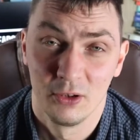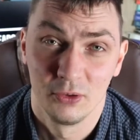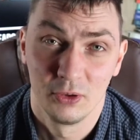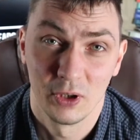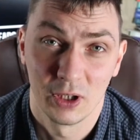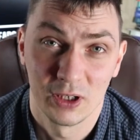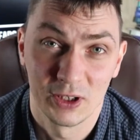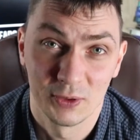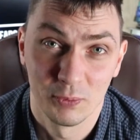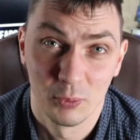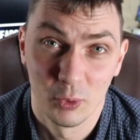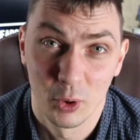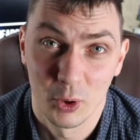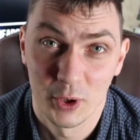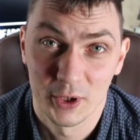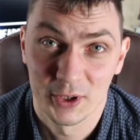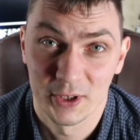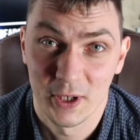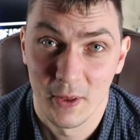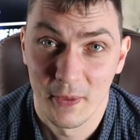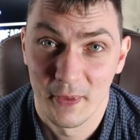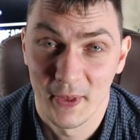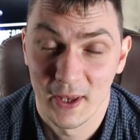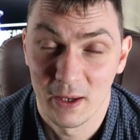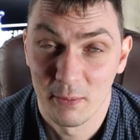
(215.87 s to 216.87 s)
to explore
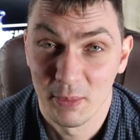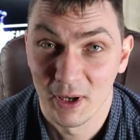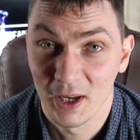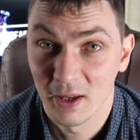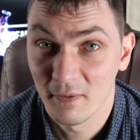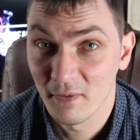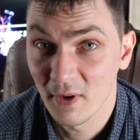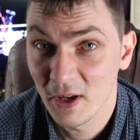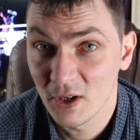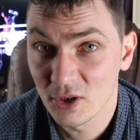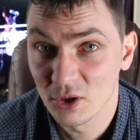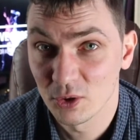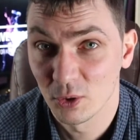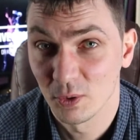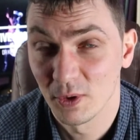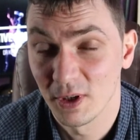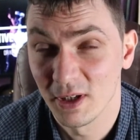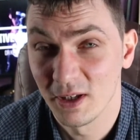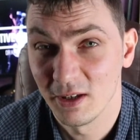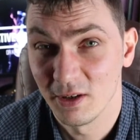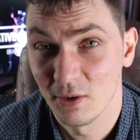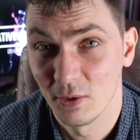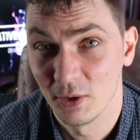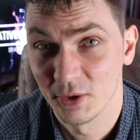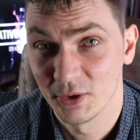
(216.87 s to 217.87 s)
something, but
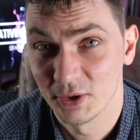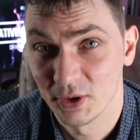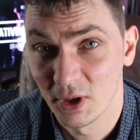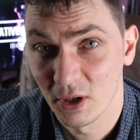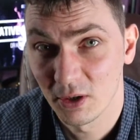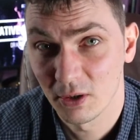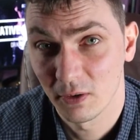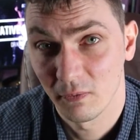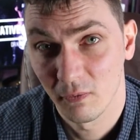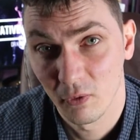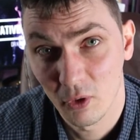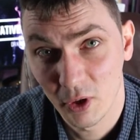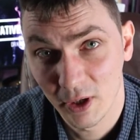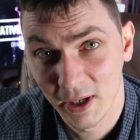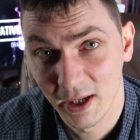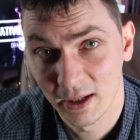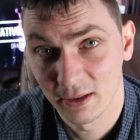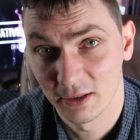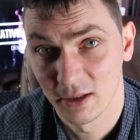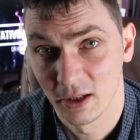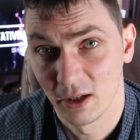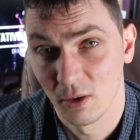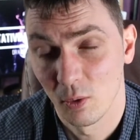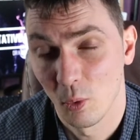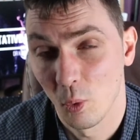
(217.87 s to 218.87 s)
eventually you will start
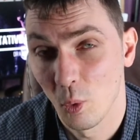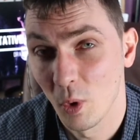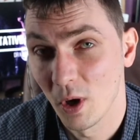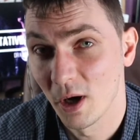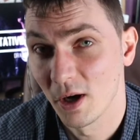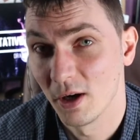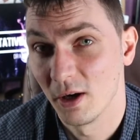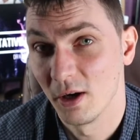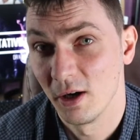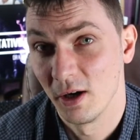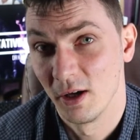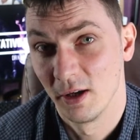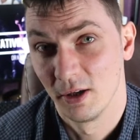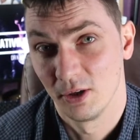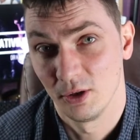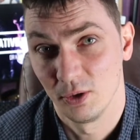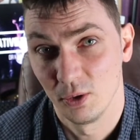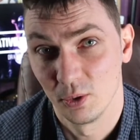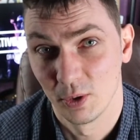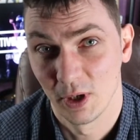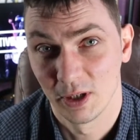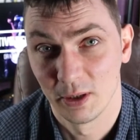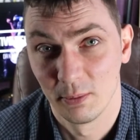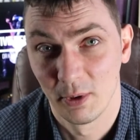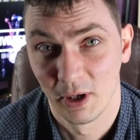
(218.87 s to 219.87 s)
forgetting where
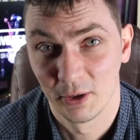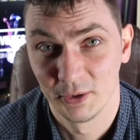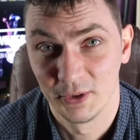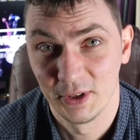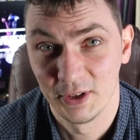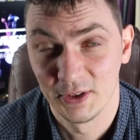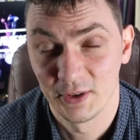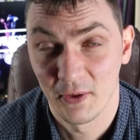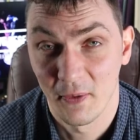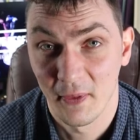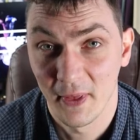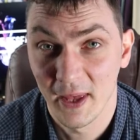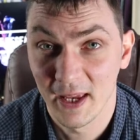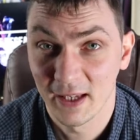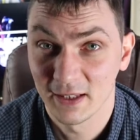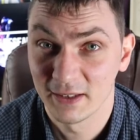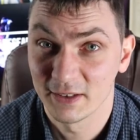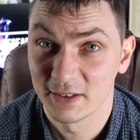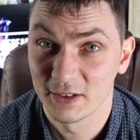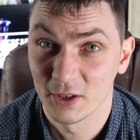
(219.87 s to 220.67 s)
you read about these things.